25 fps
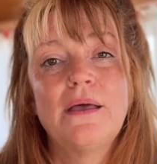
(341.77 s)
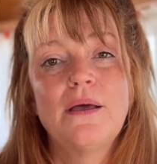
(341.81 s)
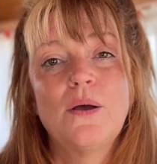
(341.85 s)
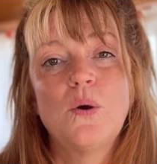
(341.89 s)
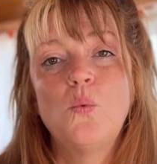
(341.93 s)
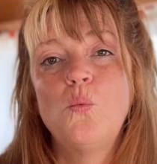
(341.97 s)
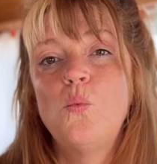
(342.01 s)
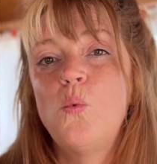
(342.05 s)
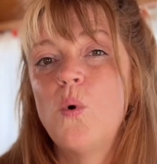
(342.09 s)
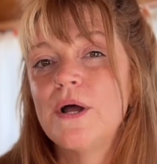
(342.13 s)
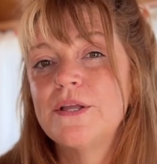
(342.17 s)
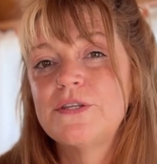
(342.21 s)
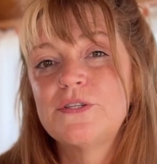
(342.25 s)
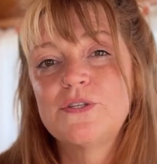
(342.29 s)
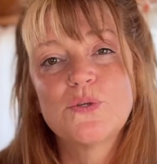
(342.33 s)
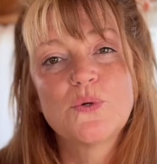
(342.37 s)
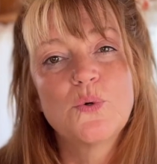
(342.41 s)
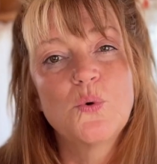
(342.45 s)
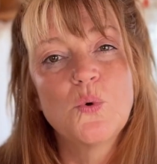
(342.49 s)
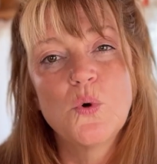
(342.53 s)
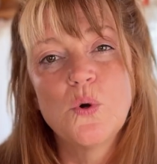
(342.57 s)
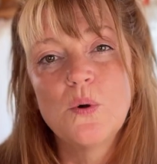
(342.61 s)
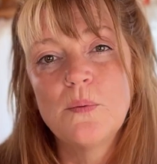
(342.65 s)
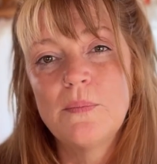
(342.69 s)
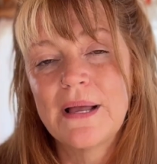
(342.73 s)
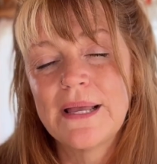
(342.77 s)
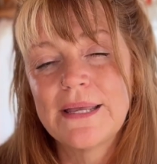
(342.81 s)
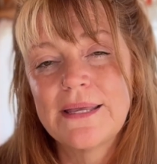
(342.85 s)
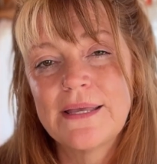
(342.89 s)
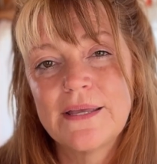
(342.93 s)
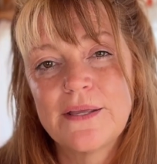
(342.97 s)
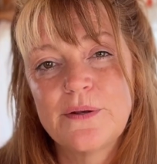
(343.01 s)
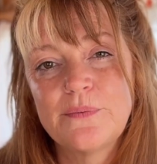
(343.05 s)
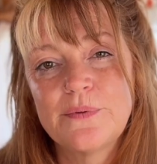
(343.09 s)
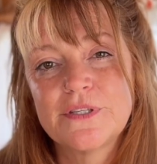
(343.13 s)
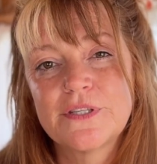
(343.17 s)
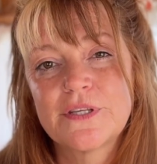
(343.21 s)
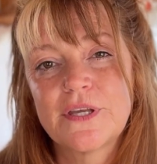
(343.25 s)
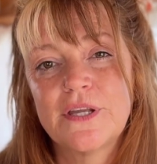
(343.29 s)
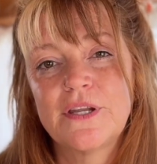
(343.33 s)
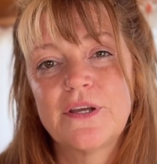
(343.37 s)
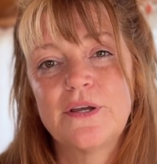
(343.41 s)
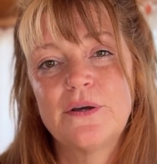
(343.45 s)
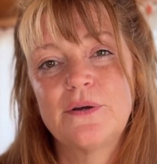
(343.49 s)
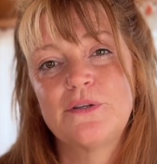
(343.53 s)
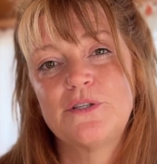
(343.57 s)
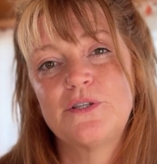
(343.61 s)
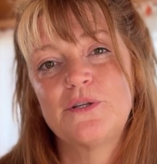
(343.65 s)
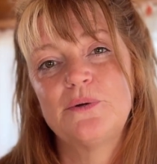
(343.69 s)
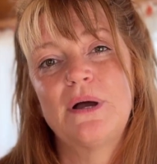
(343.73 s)
what school my kid was going to
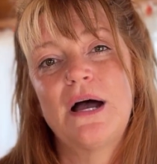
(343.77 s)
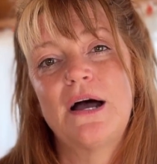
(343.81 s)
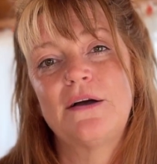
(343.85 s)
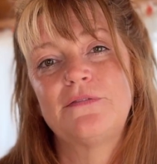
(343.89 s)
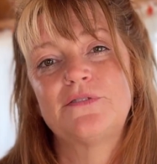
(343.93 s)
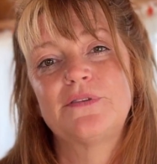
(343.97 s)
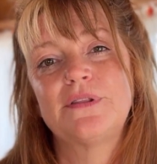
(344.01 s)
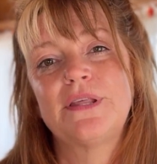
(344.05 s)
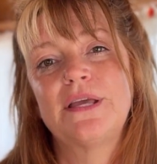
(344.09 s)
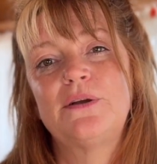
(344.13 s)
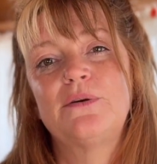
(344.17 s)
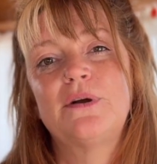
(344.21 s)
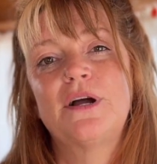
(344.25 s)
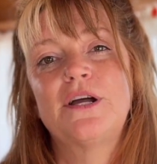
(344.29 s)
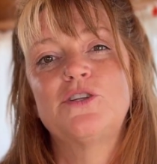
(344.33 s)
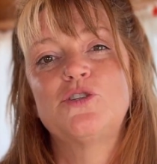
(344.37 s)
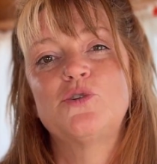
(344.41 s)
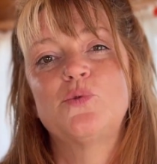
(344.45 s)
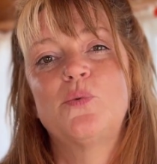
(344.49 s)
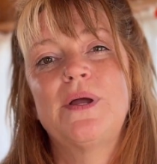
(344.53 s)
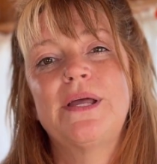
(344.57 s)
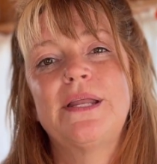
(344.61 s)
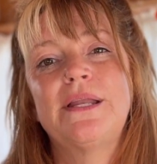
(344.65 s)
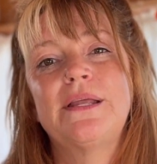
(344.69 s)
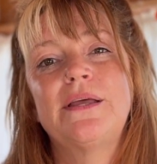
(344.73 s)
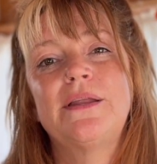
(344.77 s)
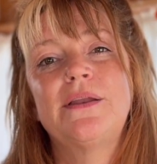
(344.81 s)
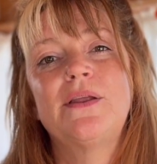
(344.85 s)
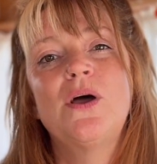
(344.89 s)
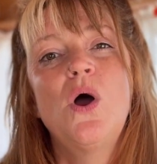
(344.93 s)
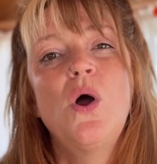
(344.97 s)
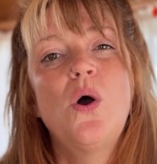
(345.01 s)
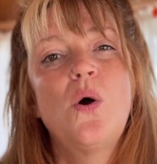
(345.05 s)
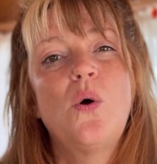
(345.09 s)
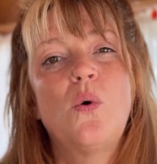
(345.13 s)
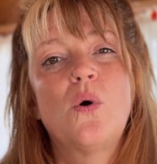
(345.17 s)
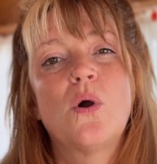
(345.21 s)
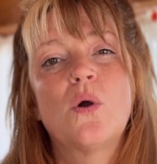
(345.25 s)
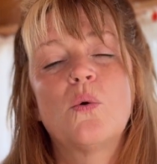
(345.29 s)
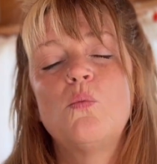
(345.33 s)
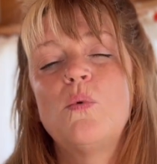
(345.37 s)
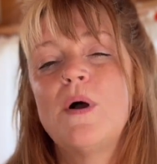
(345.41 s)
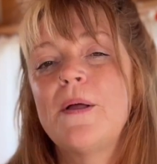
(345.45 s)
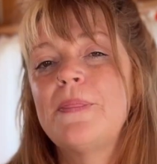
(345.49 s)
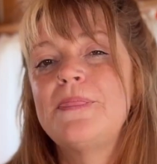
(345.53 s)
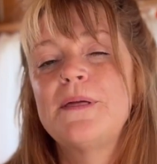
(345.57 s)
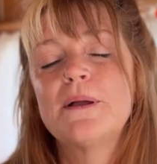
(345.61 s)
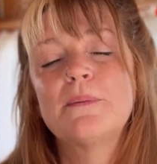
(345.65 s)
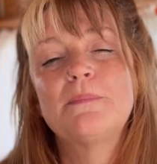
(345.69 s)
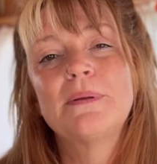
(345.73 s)
go to after they graduated or
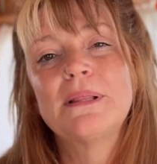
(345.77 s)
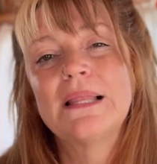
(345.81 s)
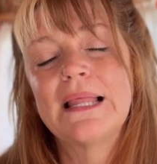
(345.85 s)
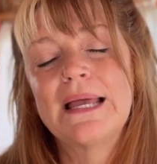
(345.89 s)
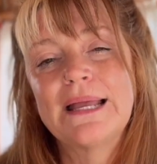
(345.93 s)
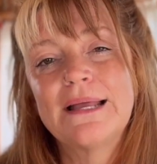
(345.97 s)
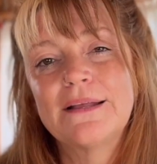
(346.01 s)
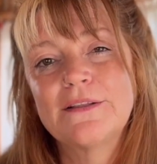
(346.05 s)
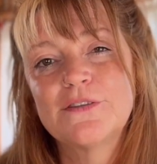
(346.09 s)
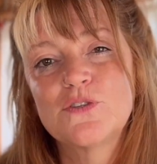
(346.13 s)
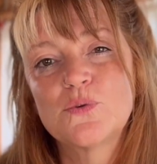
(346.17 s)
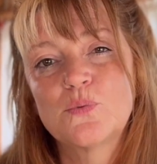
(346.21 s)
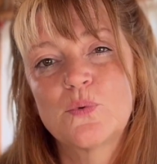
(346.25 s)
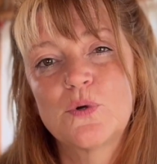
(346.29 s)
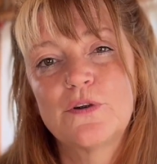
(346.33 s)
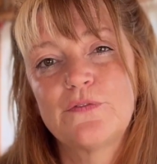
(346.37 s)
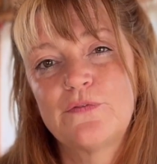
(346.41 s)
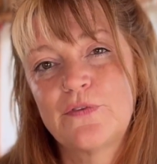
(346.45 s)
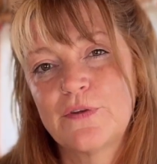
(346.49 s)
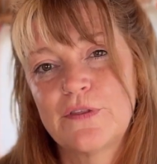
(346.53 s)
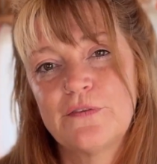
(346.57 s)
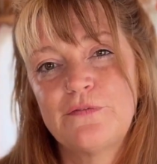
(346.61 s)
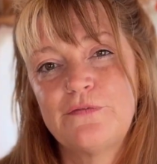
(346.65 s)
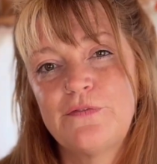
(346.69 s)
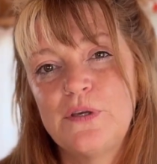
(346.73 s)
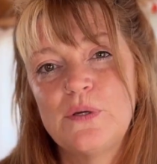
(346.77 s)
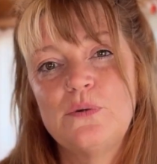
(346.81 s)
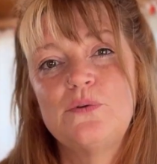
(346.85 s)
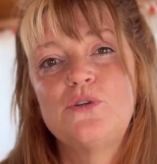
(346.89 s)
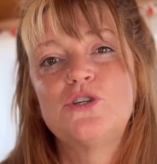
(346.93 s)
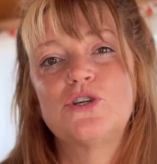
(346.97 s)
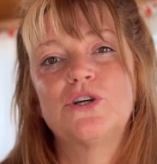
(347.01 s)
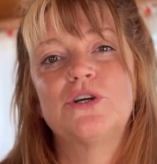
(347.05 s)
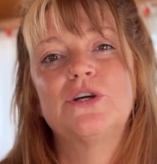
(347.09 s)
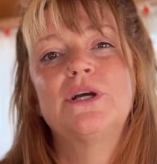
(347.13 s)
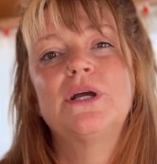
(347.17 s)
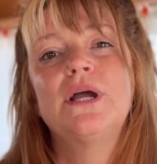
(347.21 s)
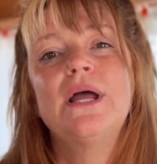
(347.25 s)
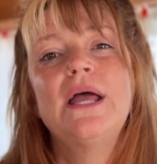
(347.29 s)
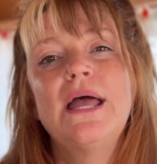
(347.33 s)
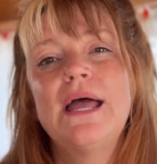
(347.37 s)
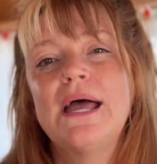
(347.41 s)
what their plans were for the future.